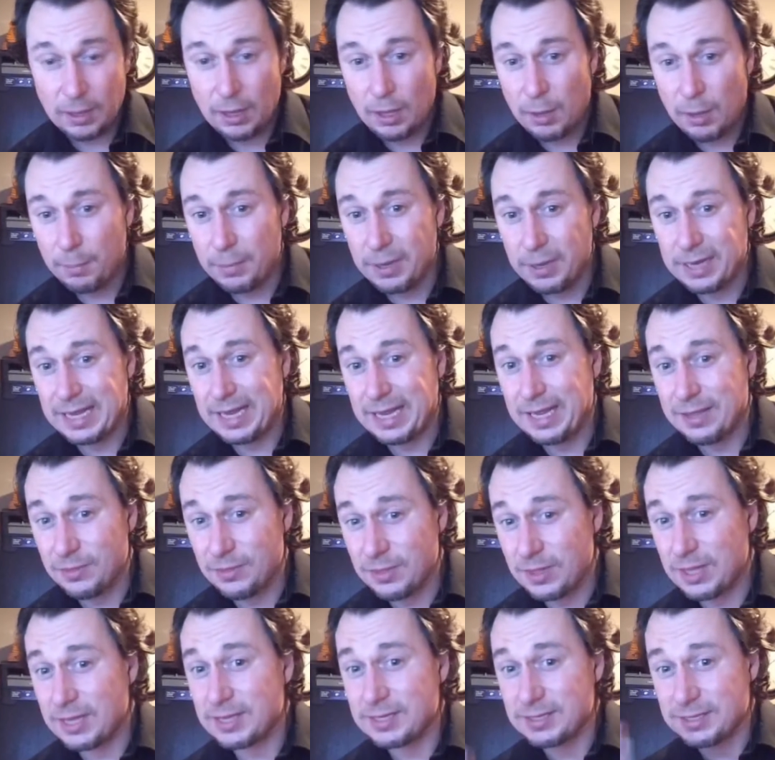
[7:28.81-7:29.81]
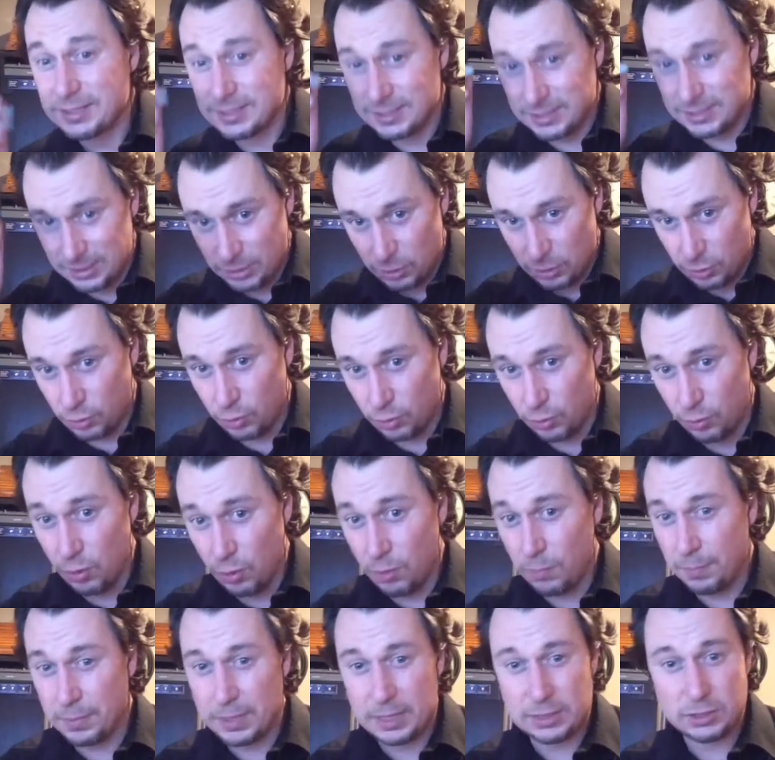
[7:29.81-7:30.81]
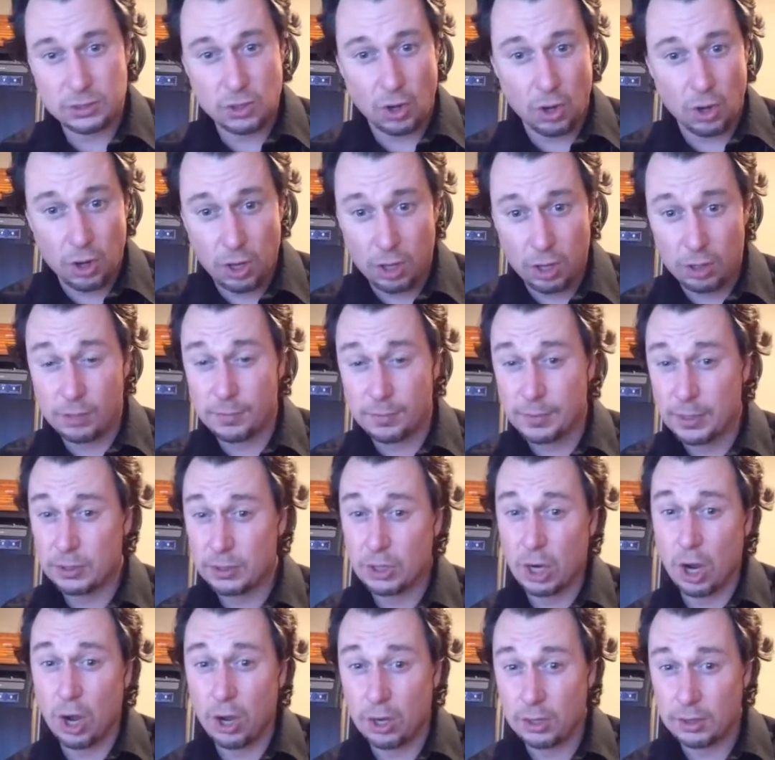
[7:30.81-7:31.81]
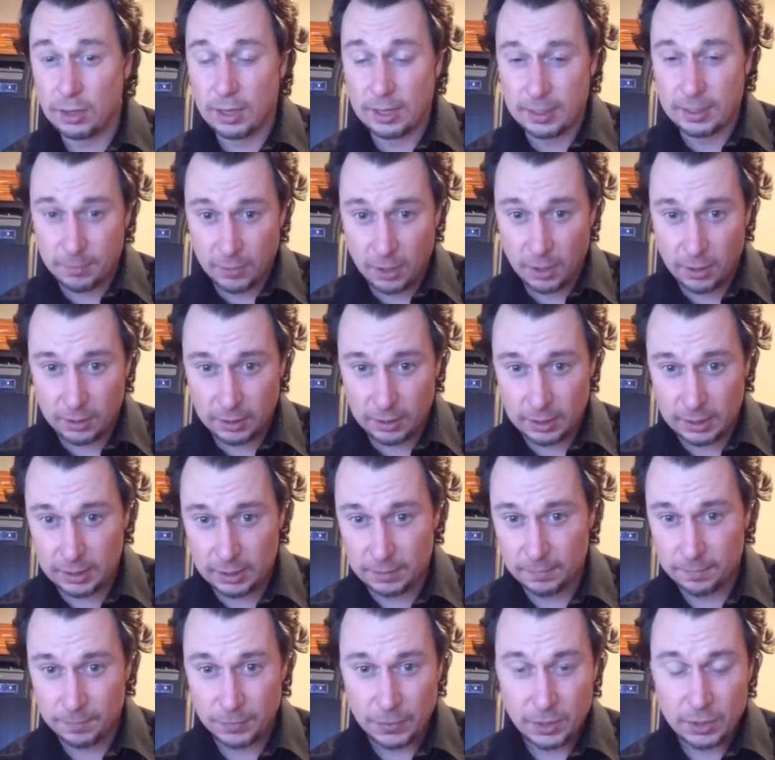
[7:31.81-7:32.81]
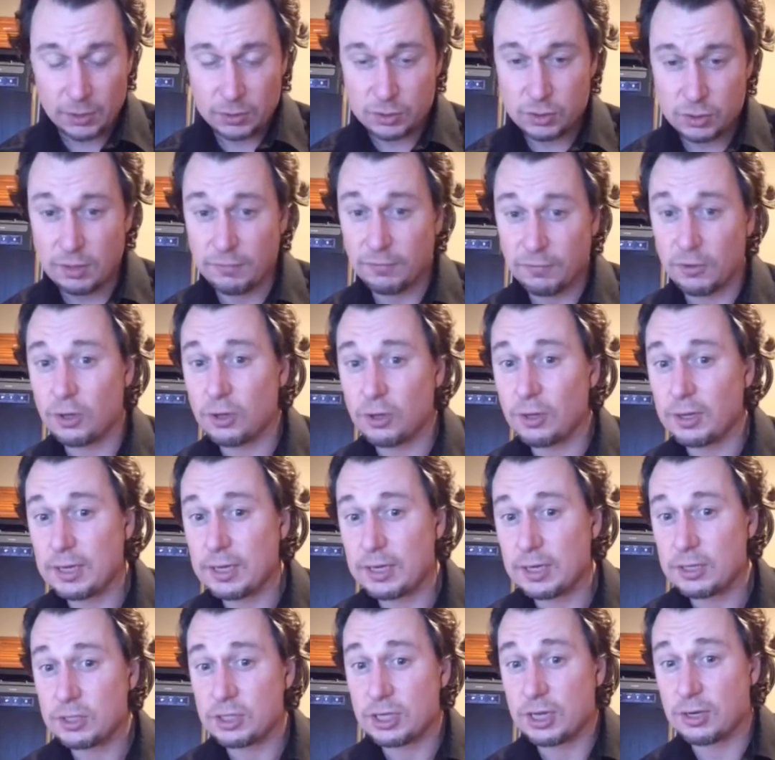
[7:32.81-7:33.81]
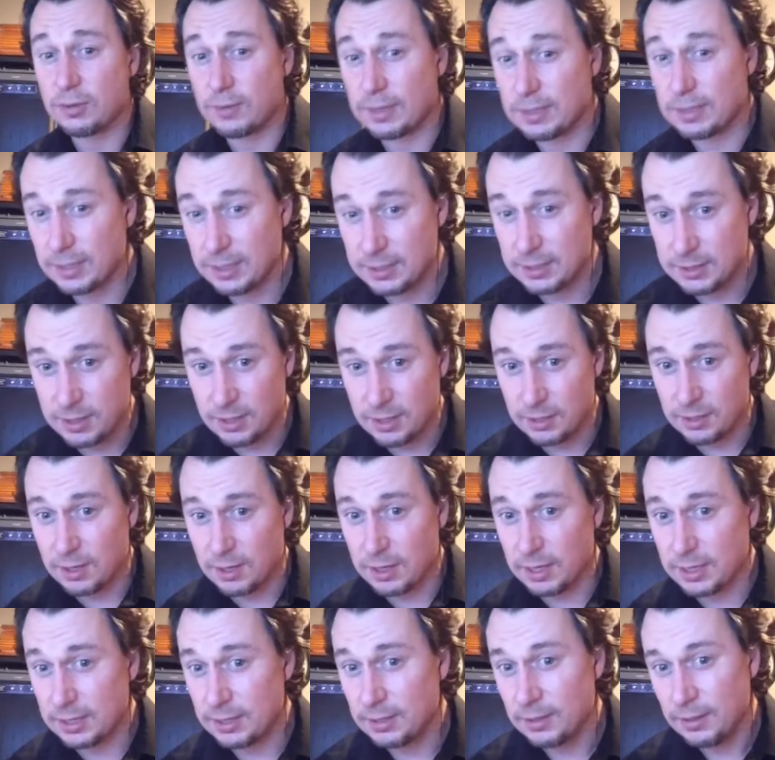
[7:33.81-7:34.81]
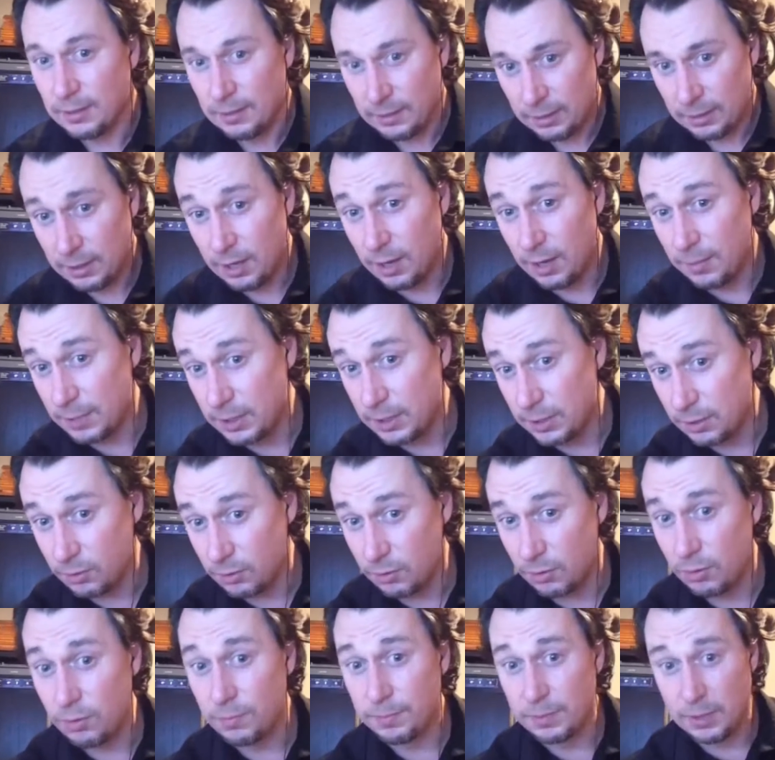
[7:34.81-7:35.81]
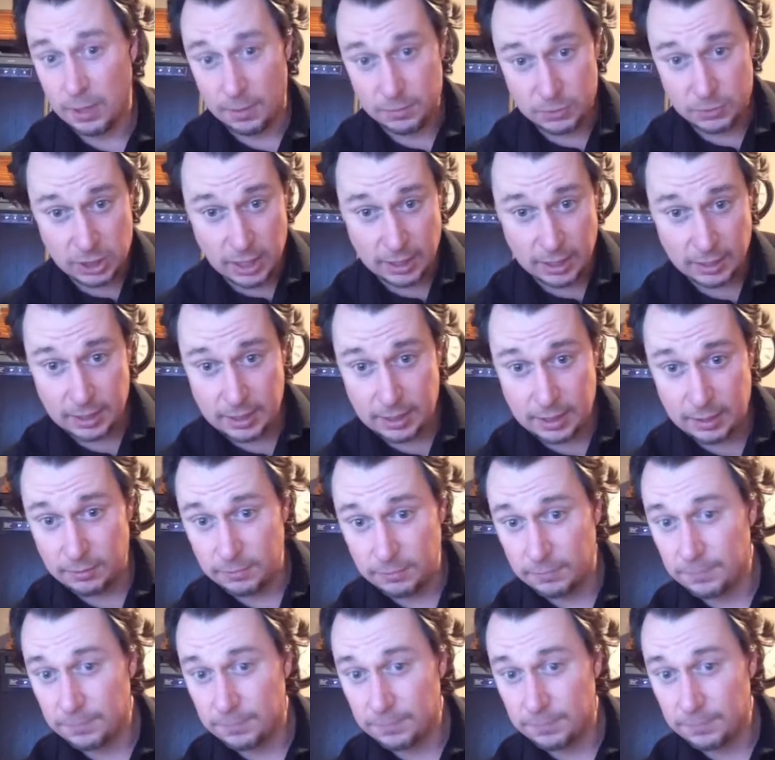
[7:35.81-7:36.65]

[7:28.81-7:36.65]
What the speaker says: But in this group, it's all about online marketing. So if you're looking to generate leads online, come in the group, come check it out.